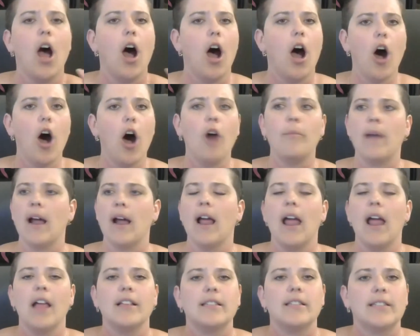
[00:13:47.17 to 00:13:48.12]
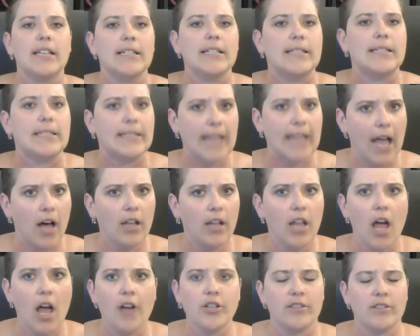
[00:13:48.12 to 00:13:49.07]
Oh my, to sell
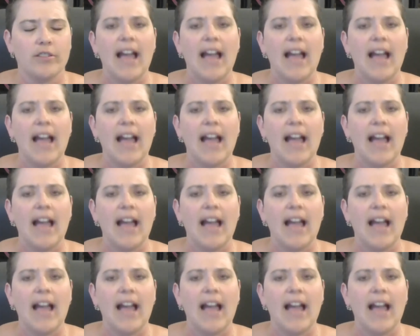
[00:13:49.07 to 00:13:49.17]
lingerie.